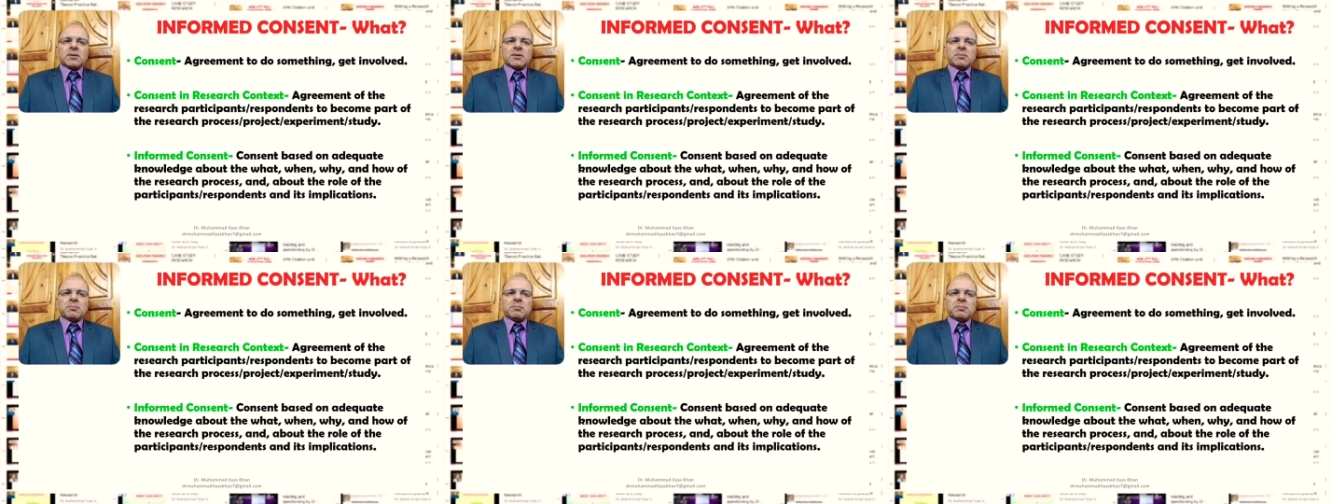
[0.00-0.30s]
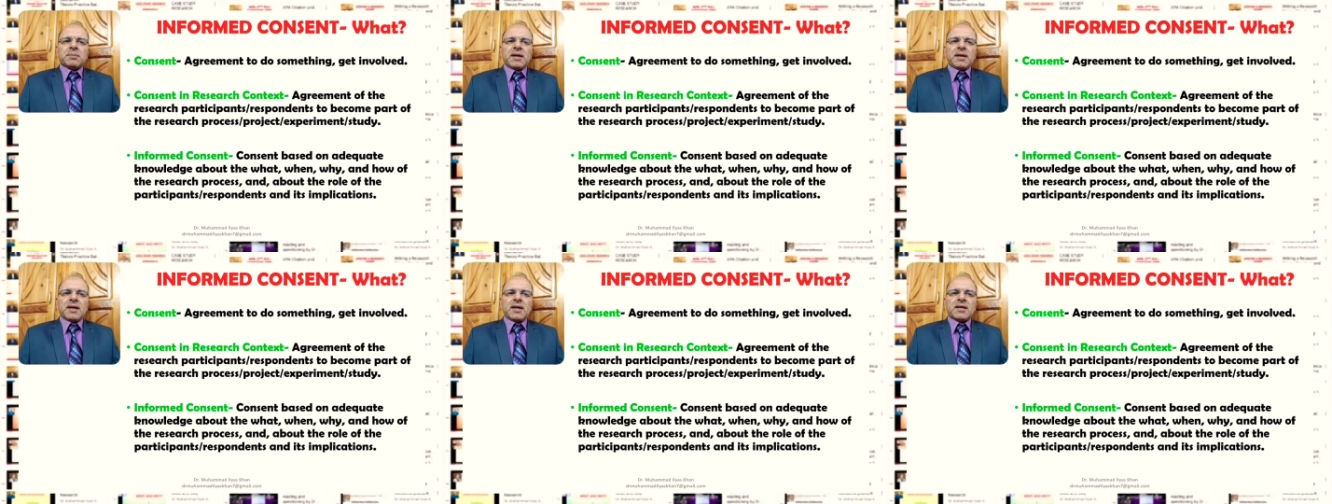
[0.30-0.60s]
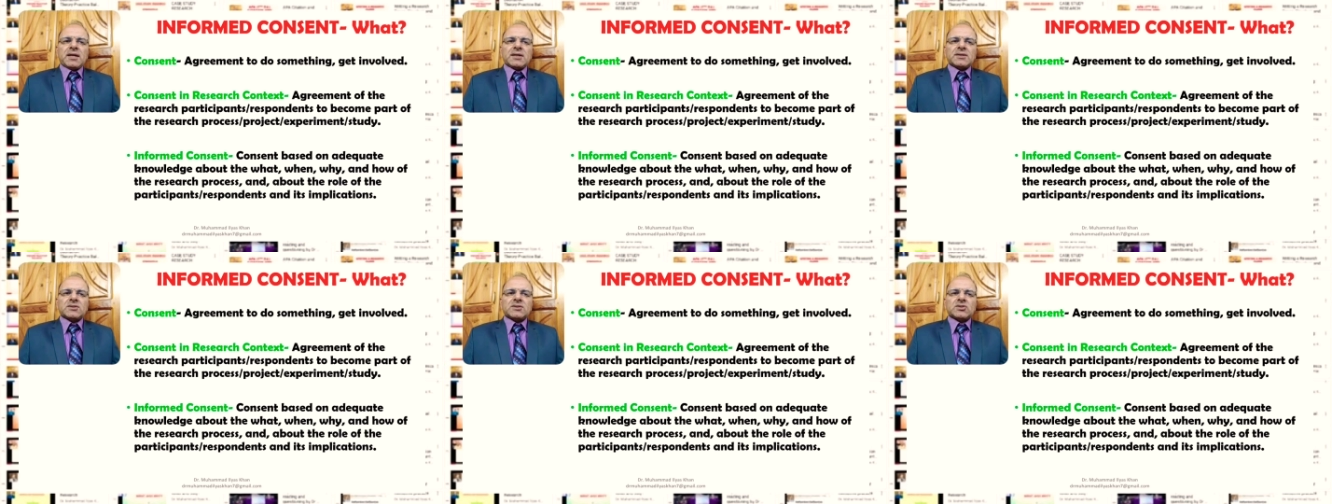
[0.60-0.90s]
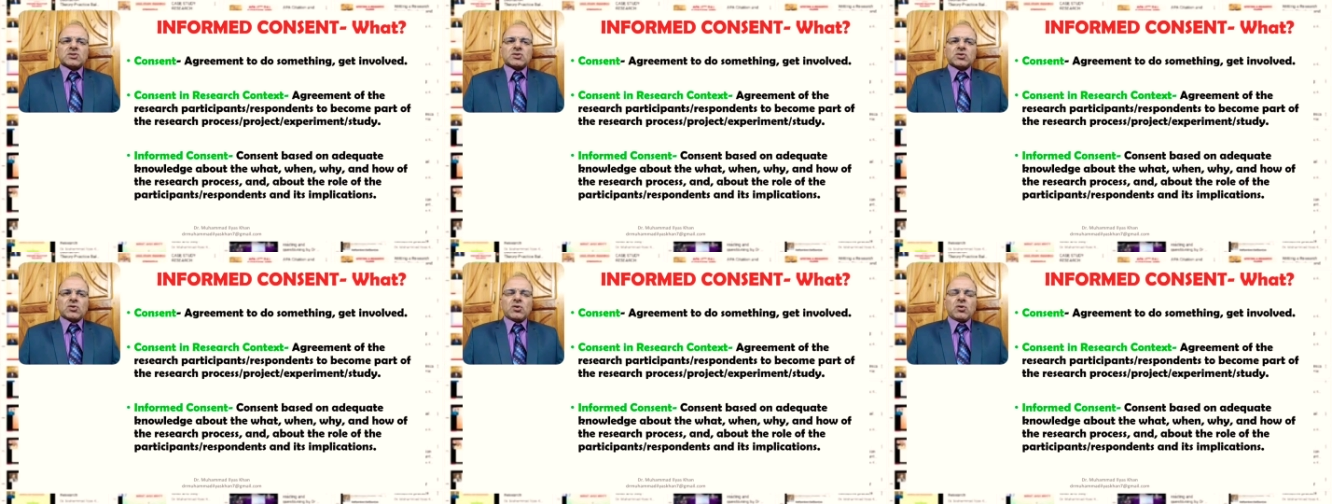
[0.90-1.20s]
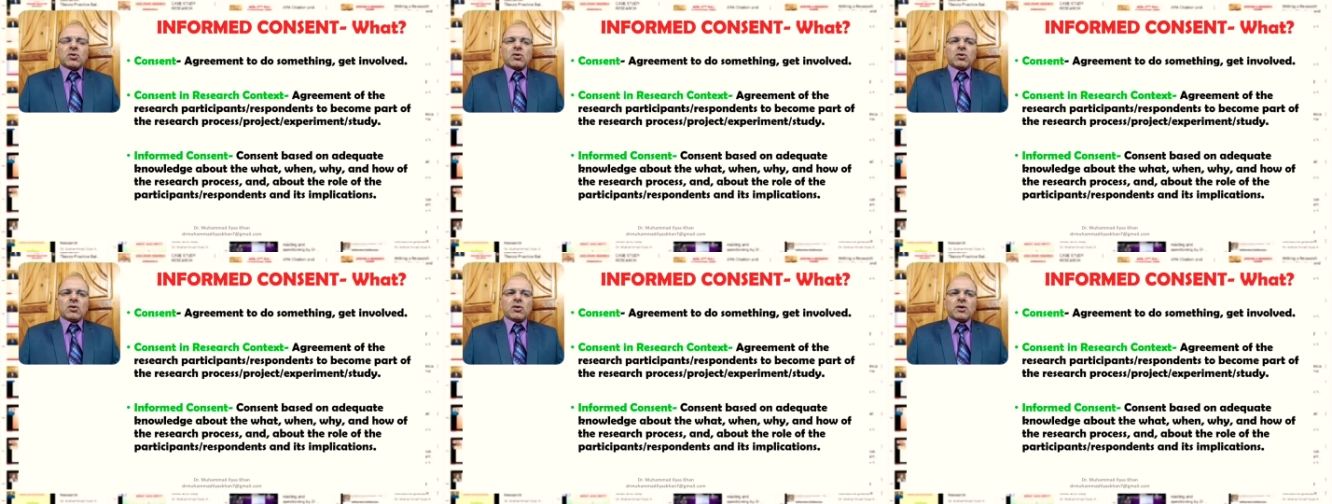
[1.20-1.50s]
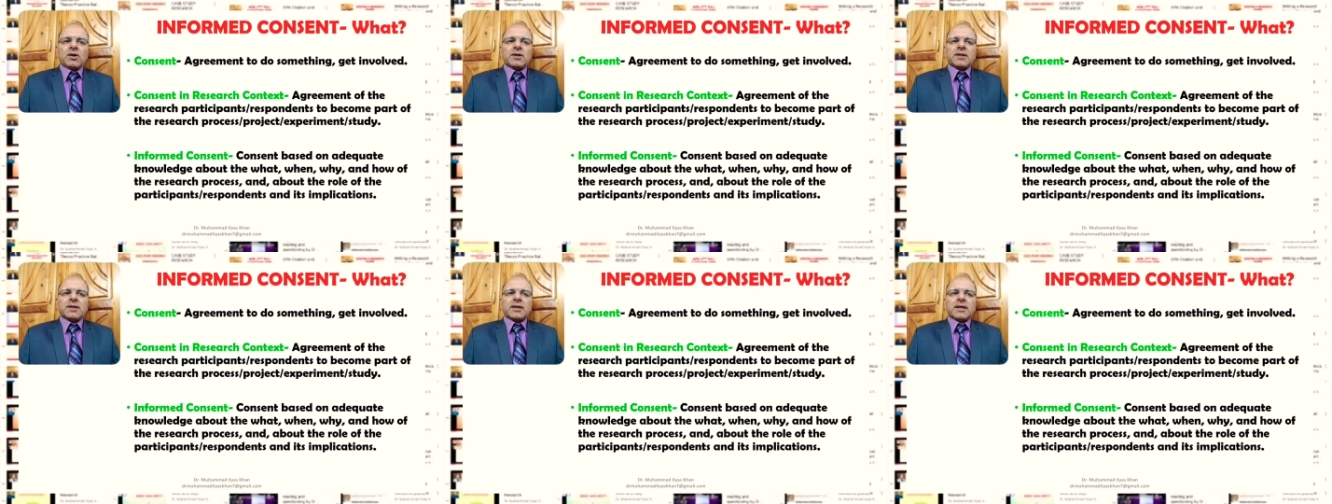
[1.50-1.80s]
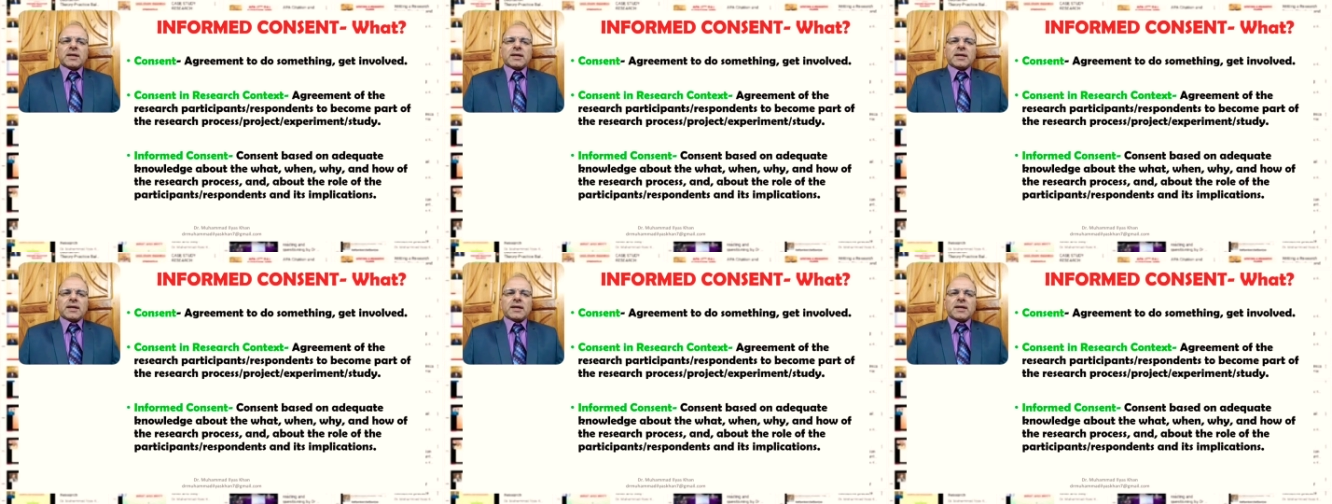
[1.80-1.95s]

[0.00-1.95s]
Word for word: based on